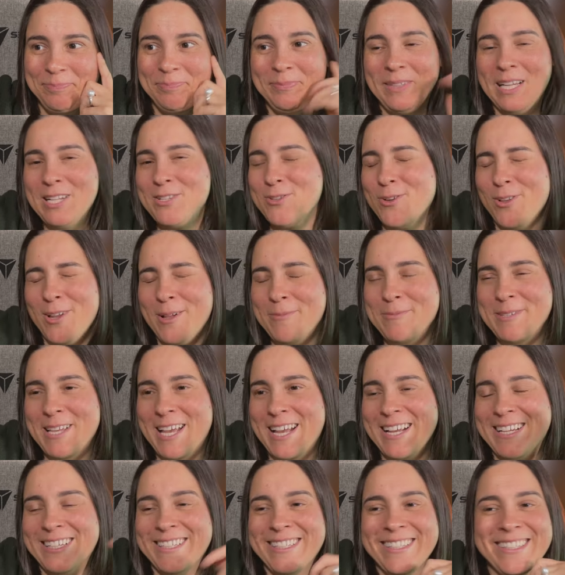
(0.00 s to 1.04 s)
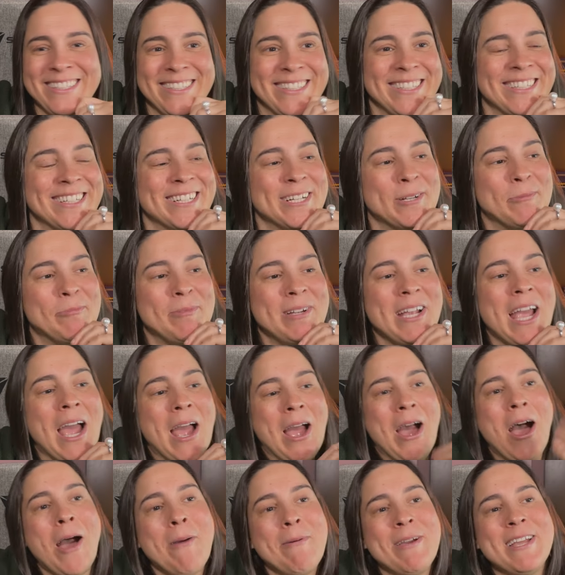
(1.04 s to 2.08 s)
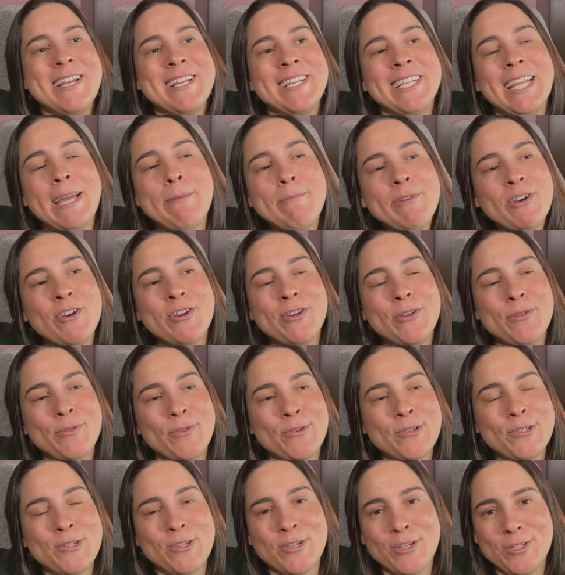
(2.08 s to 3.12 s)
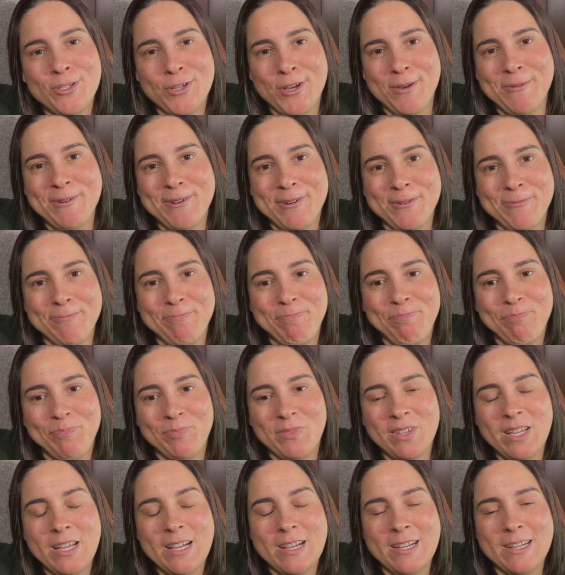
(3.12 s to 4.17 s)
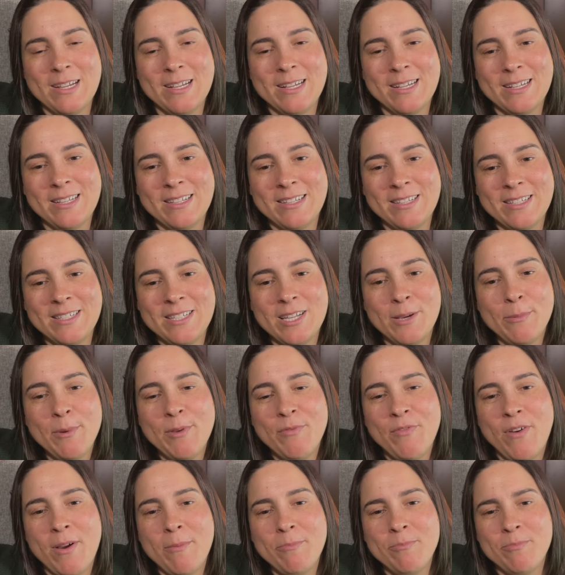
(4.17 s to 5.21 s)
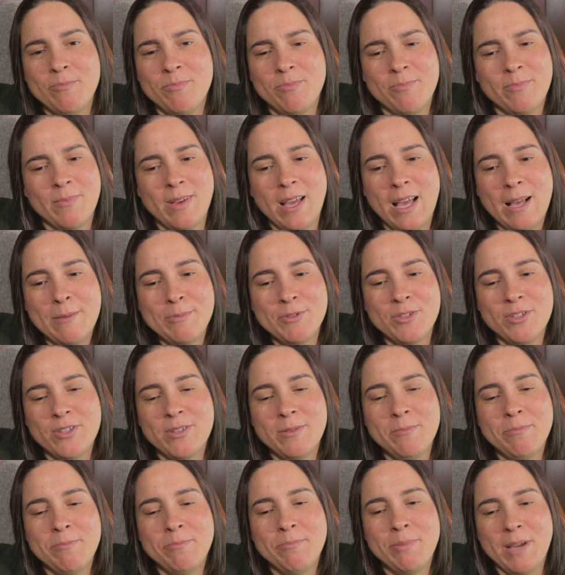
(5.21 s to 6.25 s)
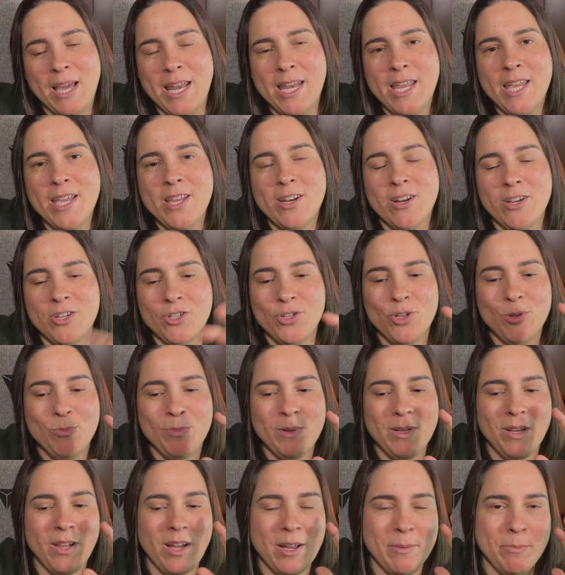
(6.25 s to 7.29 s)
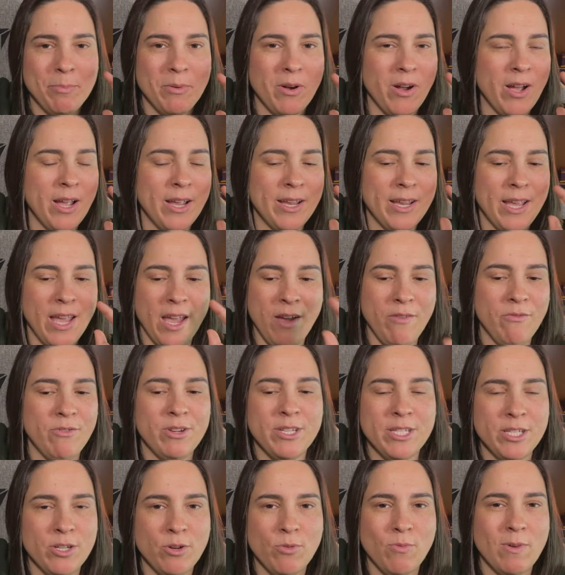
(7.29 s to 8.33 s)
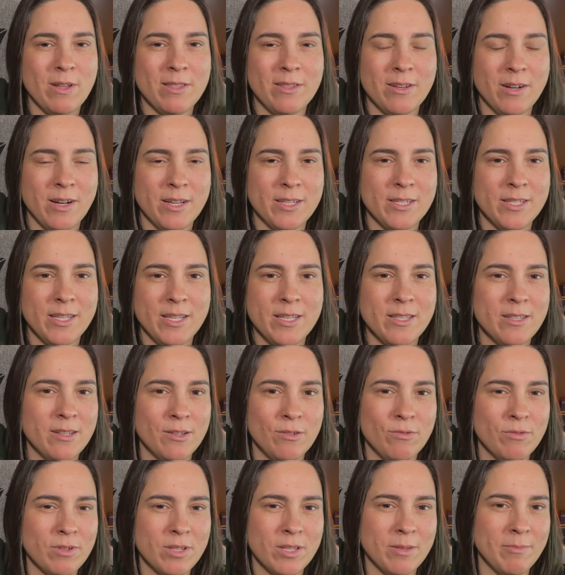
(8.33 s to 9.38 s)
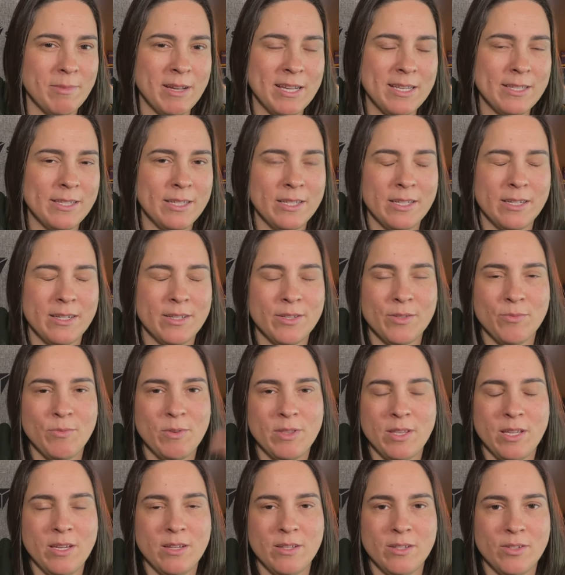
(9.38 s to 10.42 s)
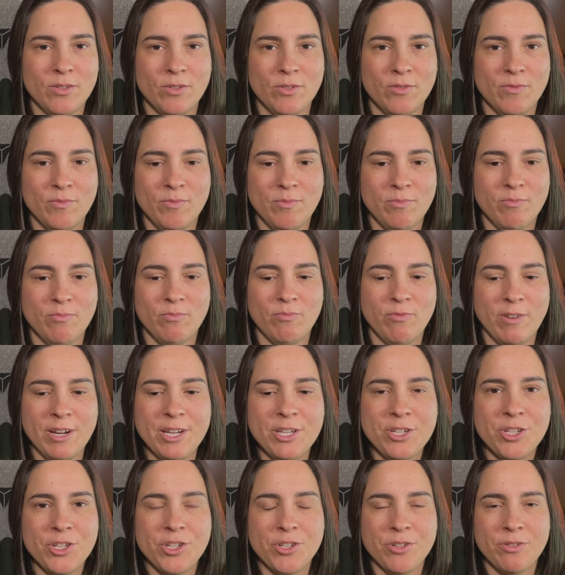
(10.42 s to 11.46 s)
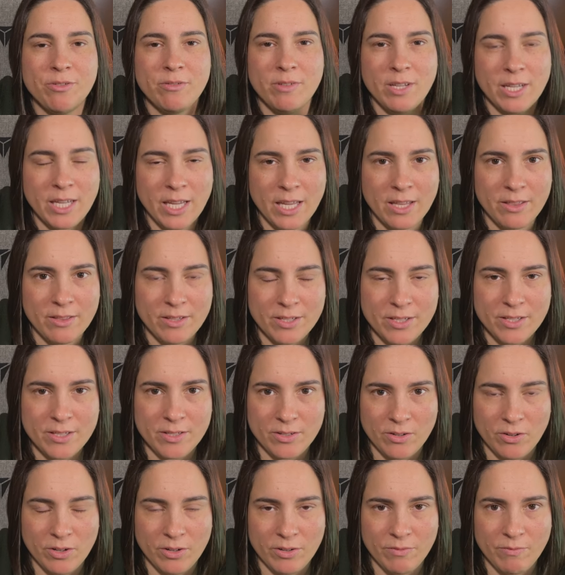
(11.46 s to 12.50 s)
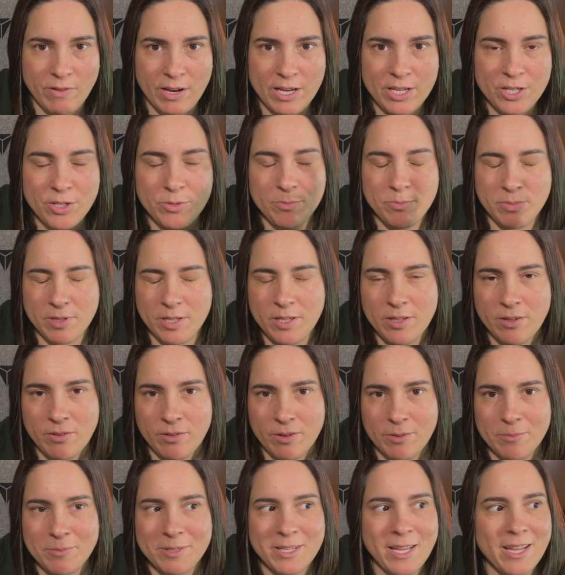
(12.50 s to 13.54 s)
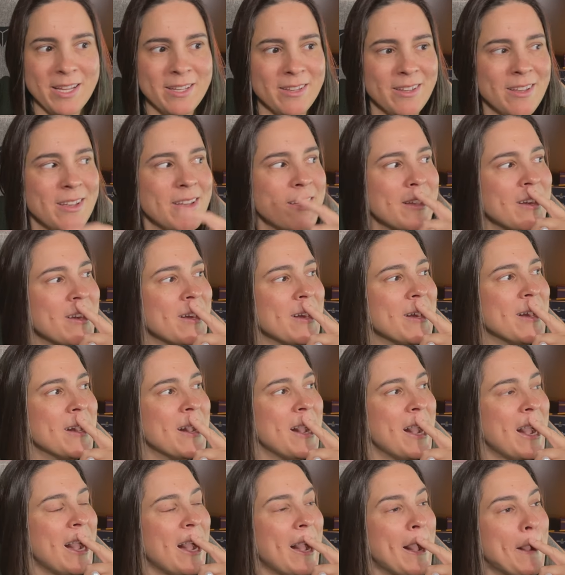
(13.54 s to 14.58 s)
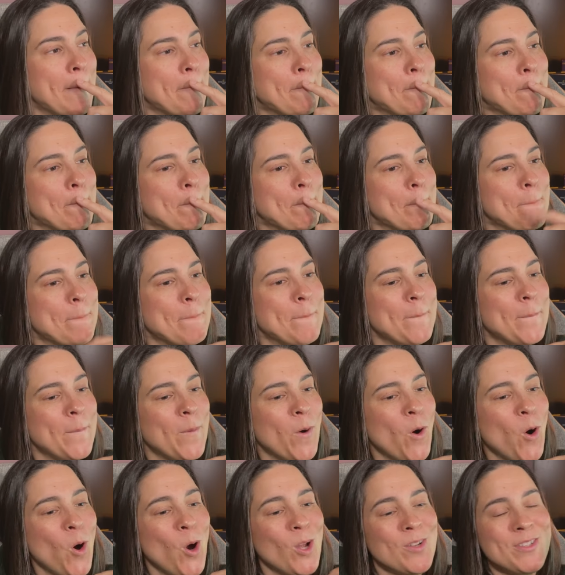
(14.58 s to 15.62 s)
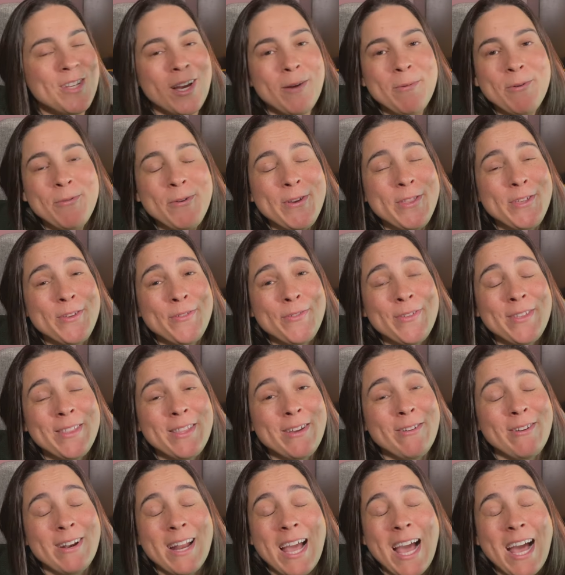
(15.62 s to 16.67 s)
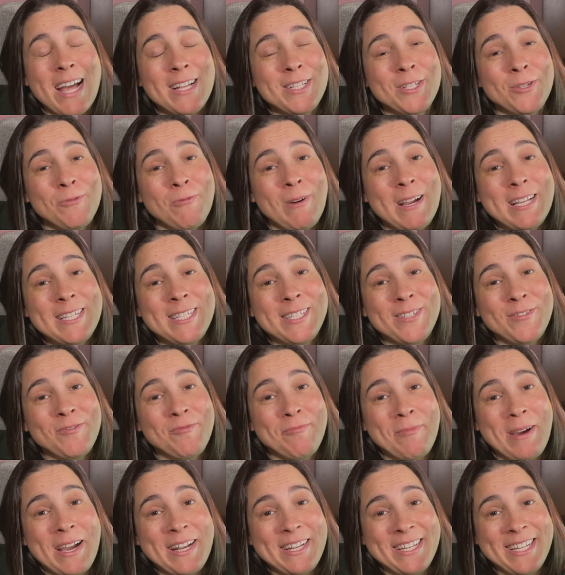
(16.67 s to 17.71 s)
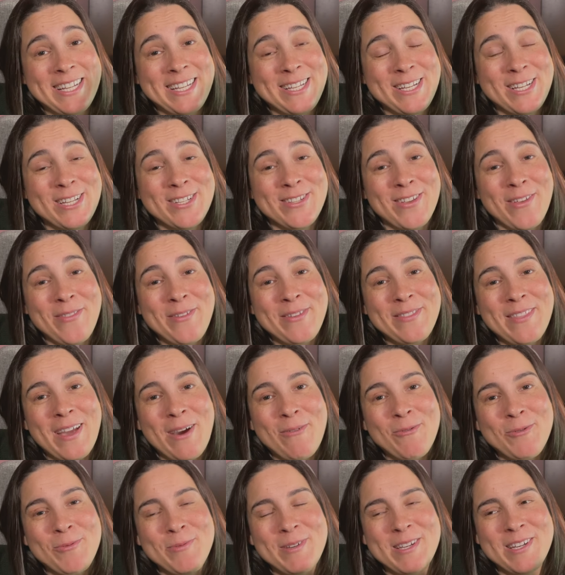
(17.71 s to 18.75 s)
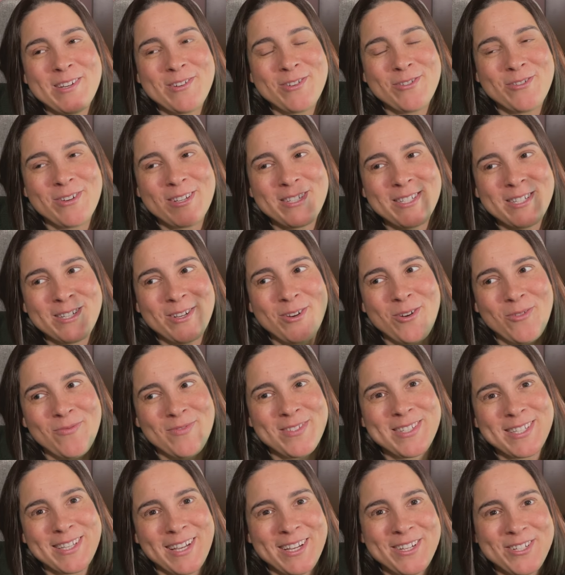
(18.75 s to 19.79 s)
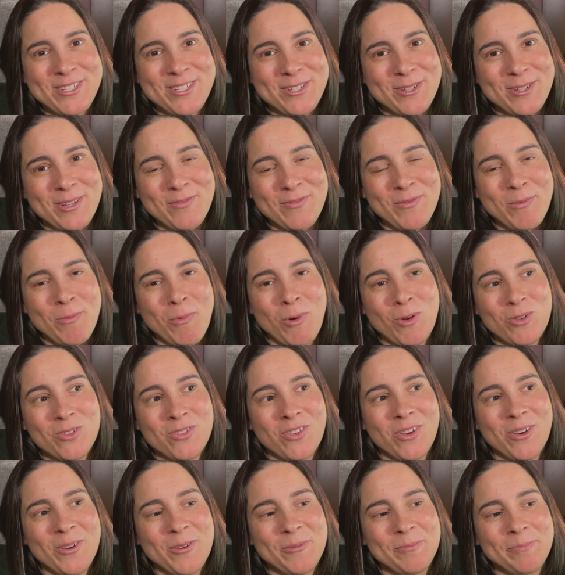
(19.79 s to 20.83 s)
That's all I'm saying. But yeah, I mean, let me know your thoughts on a Tourbillon. Tell me if I'm absolutely batty and I should be like buying every single one that I see that looks amazing and is within sort of reach. Again, this is not in reach, but you know what I'm saying. Or tell me whether you think they're an utter waste of money, because I think that would be an interesting conversation even more so.